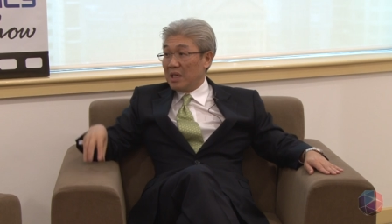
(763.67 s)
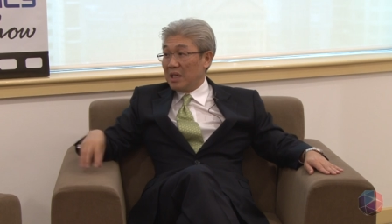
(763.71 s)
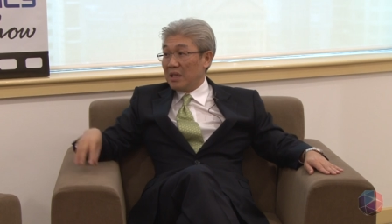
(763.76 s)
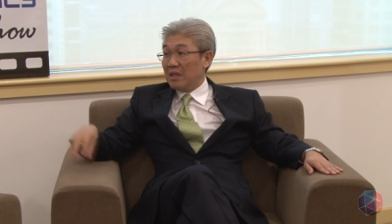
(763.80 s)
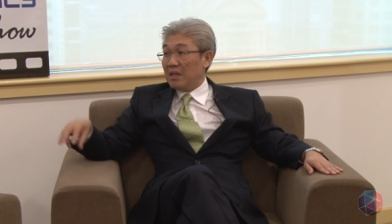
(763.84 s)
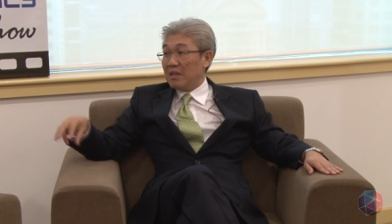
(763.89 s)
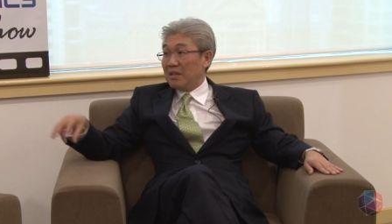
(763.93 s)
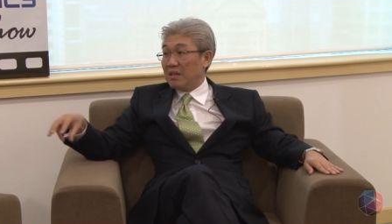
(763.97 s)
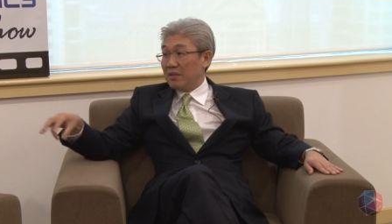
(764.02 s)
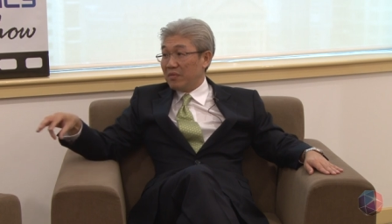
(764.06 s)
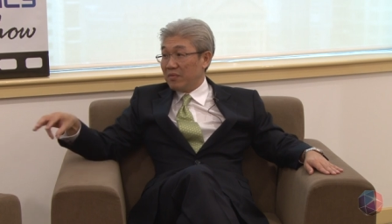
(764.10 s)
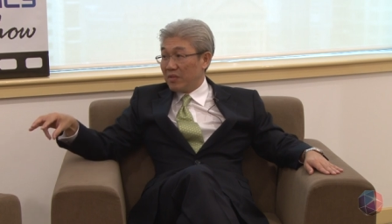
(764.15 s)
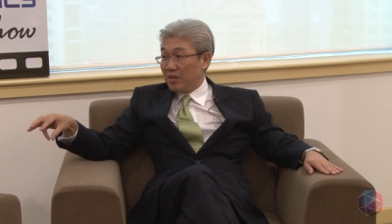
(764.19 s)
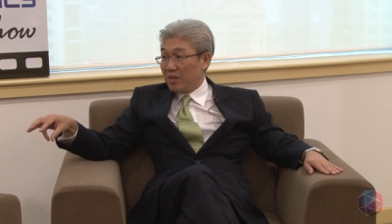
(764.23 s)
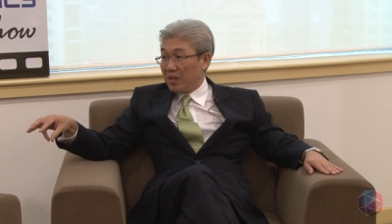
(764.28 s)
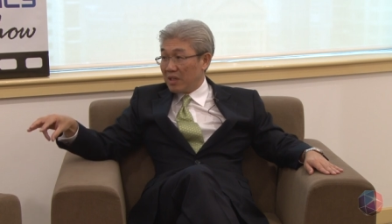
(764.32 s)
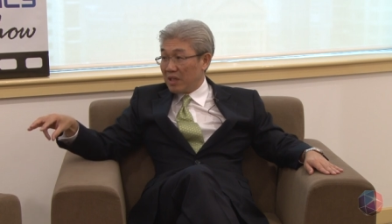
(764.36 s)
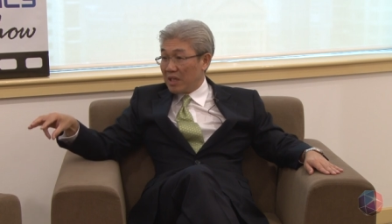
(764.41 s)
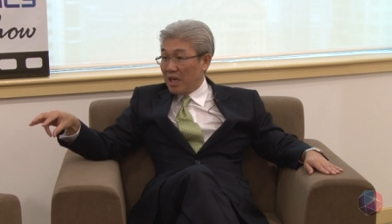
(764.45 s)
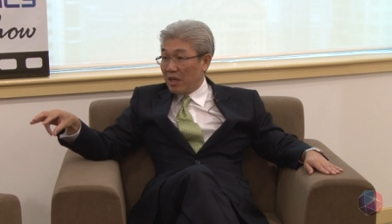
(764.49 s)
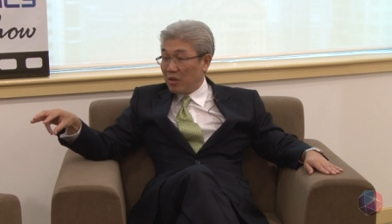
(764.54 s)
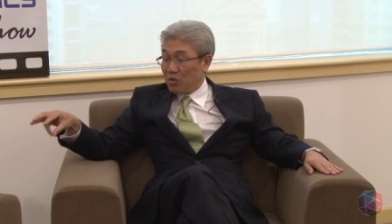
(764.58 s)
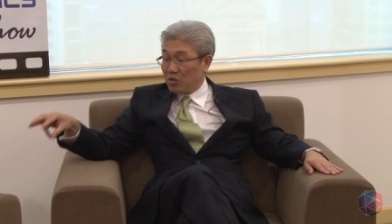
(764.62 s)
in a
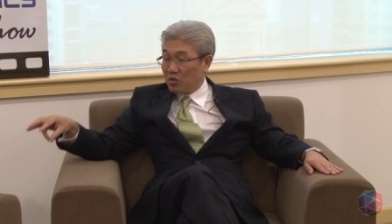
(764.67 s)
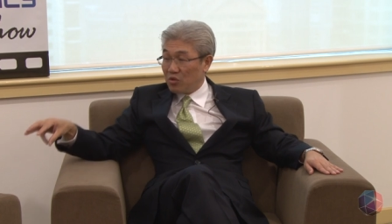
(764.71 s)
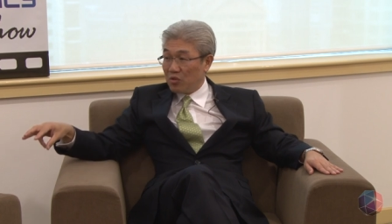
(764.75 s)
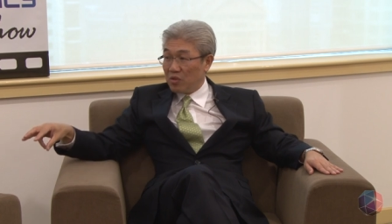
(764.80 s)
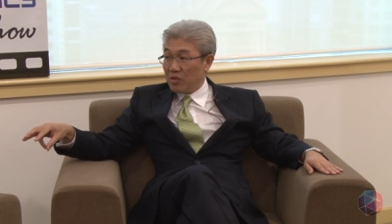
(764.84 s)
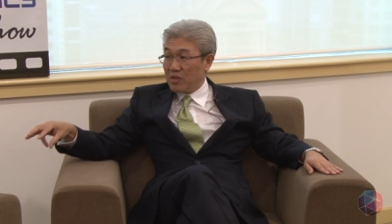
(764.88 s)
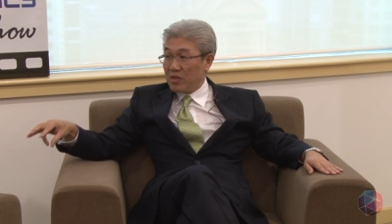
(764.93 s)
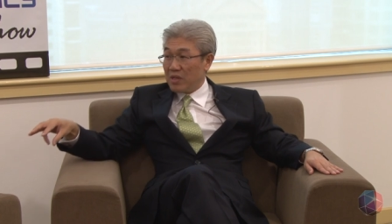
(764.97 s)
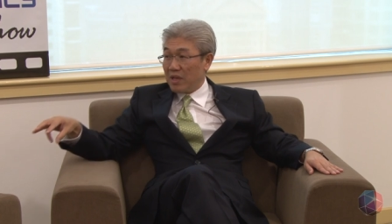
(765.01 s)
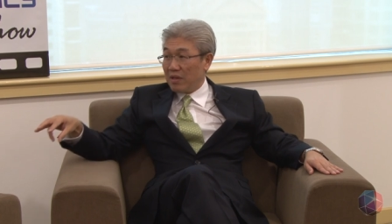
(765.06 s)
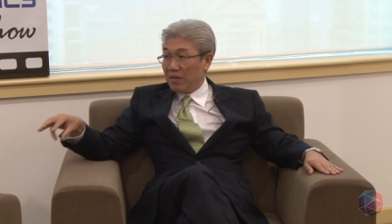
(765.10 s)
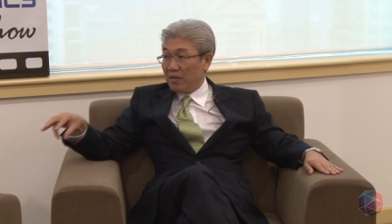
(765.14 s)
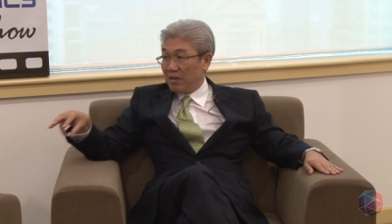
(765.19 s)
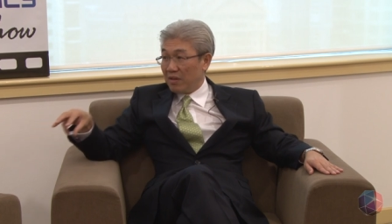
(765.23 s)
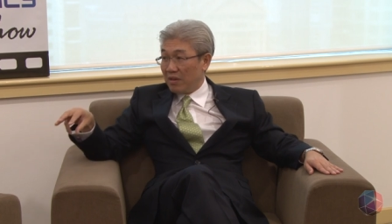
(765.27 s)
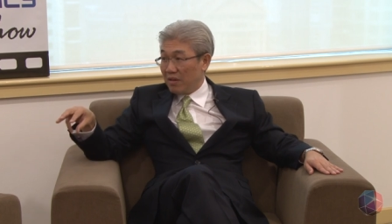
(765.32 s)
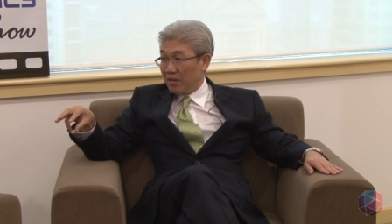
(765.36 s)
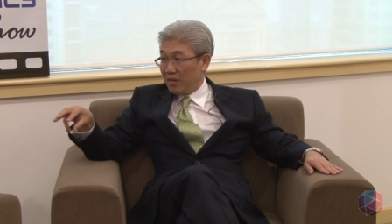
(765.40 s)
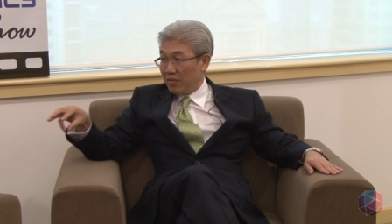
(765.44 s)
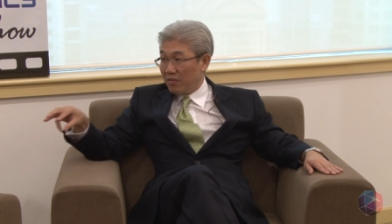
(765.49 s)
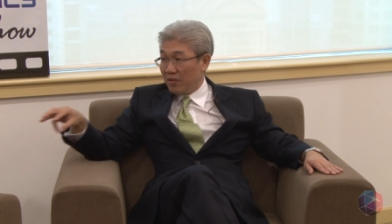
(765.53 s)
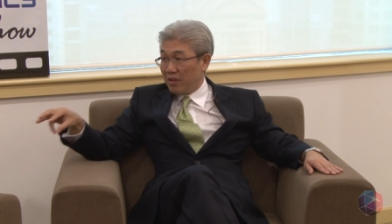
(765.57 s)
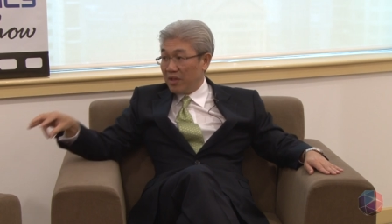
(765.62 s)
different cultural
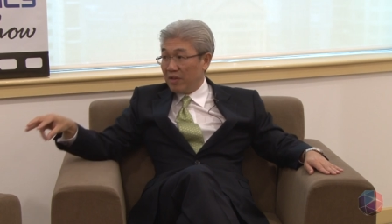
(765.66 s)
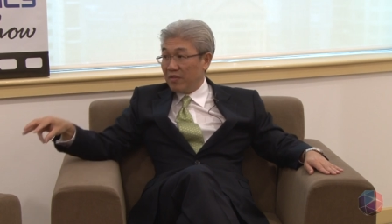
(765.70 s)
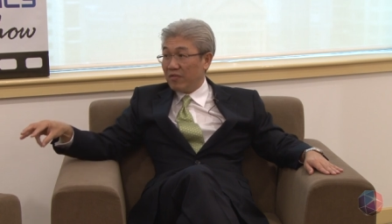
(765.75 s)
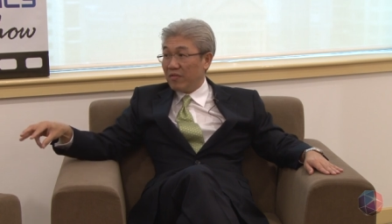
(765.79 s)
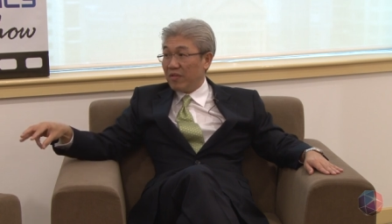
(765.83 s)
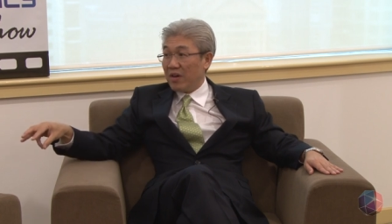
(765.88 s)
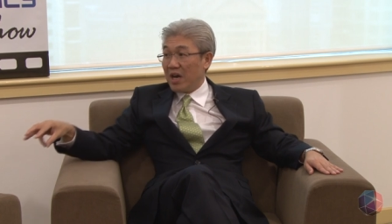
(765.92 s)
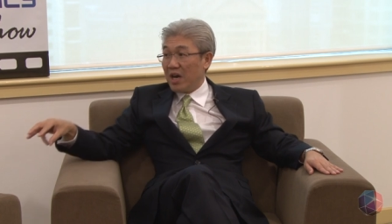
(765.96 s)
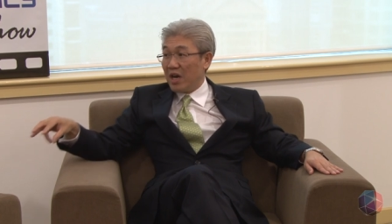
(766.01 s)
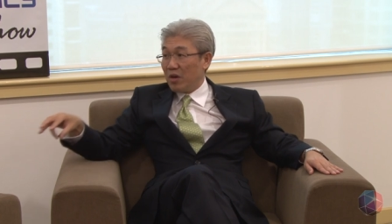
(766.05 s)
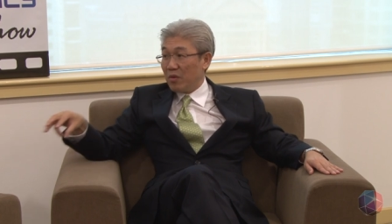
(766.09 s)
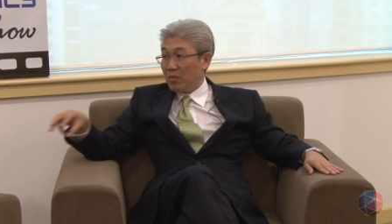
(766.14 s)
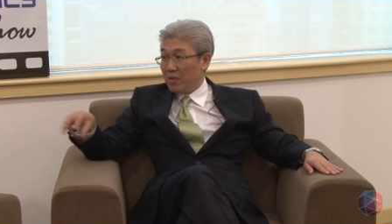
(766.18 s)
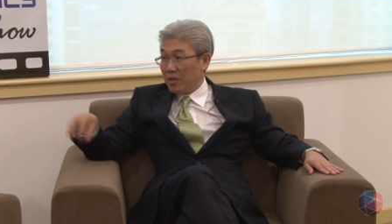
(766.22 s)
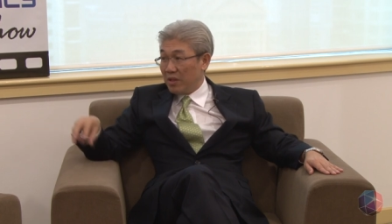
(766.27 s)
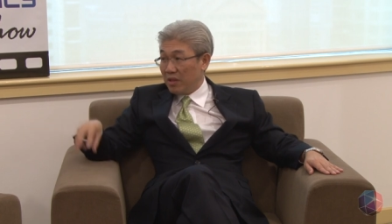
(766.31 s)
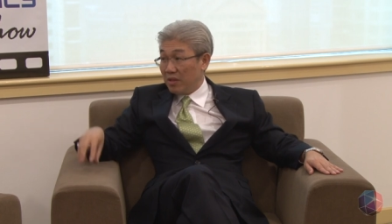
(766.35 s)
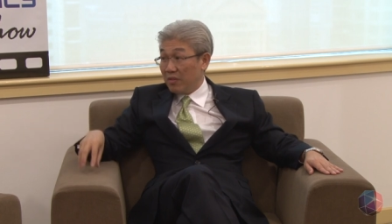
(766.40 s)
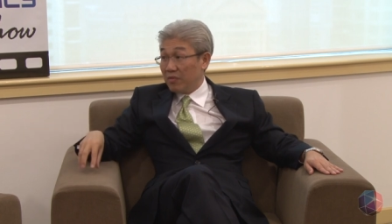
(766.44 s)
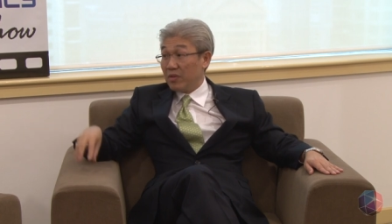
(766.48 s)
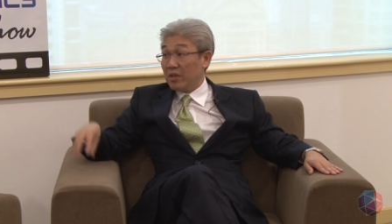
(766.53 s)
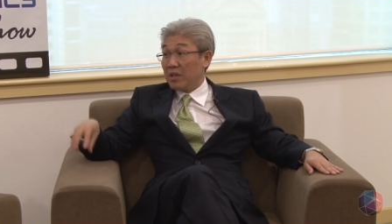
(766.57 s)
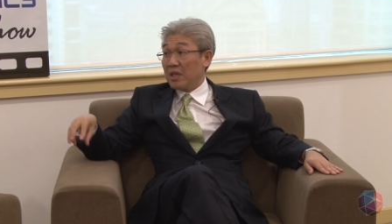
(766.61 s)
setting, different
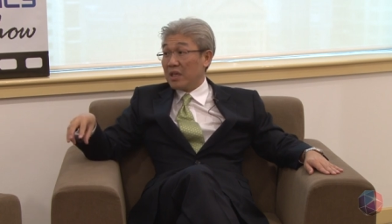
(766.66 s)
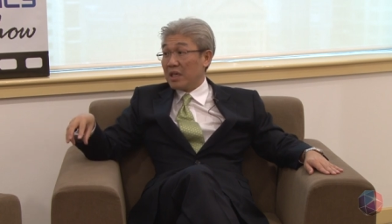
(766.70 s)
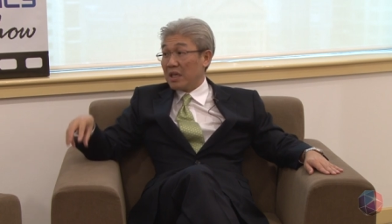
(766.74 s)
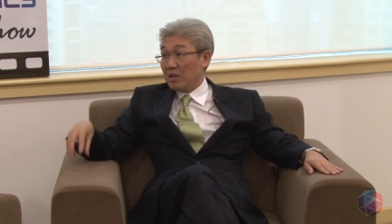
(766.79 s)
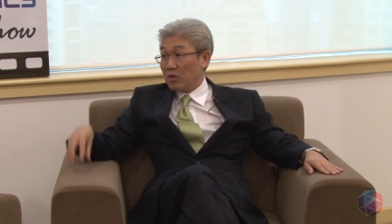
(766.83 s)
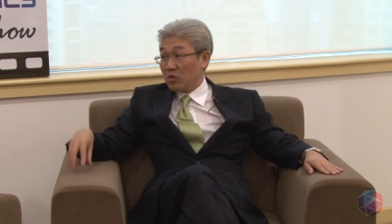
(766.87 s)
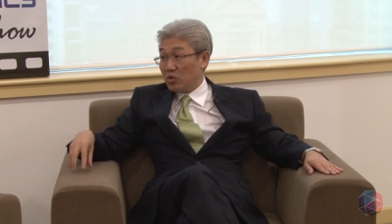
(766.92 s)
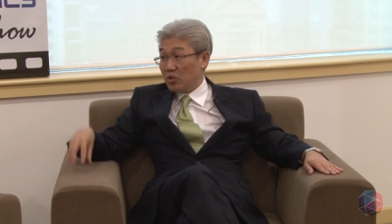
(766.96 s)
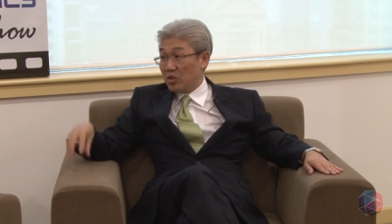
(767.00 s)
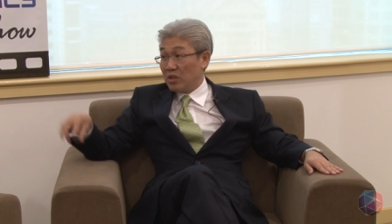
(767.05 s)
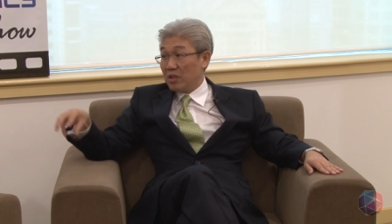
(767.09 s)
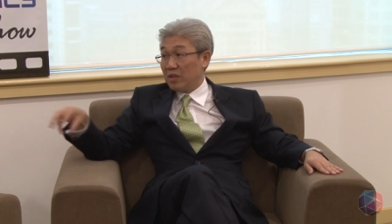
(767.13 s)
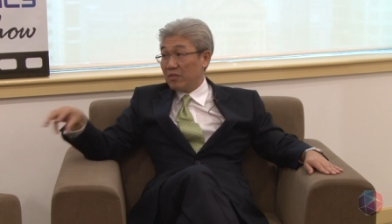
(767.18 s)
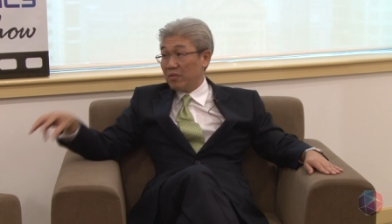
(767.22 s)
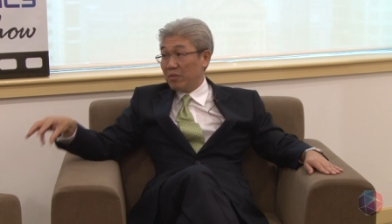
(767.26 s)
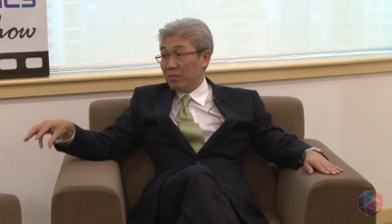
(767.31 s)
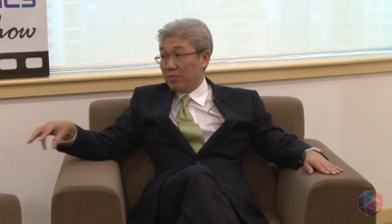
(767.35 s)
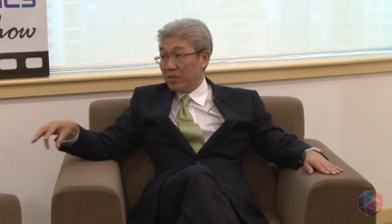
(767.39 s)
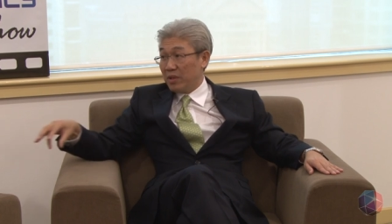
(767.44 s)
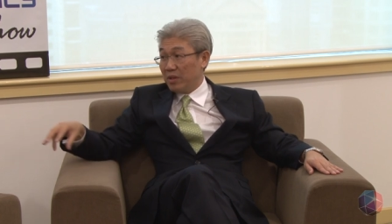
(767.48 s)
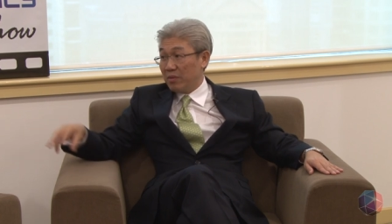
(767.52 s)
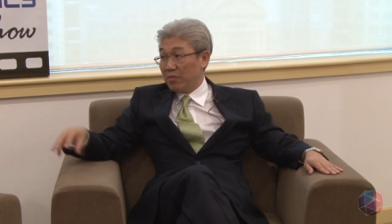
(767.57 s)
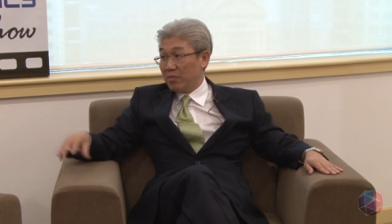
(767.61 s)
environment, different culture,
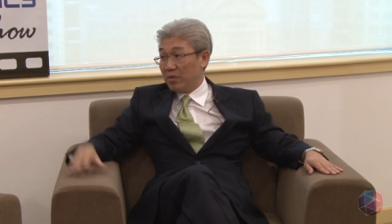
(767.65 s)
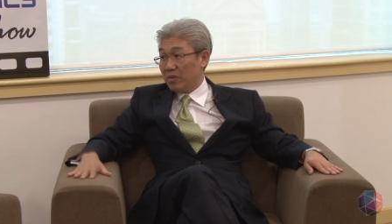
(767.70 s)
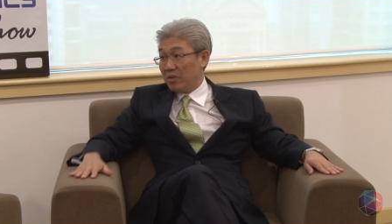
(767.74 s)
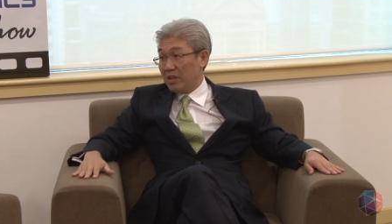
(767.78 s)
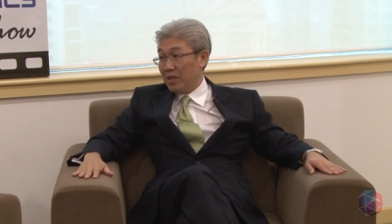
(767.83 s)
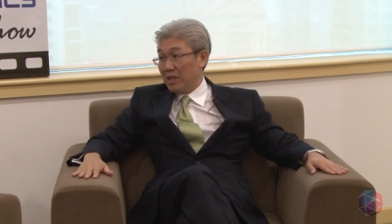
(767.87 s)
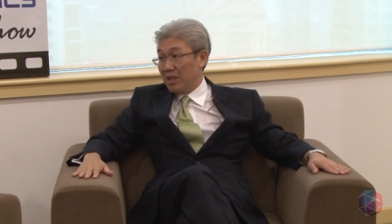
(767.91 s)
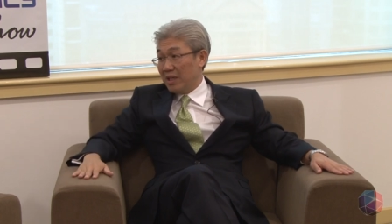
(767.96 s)
different people.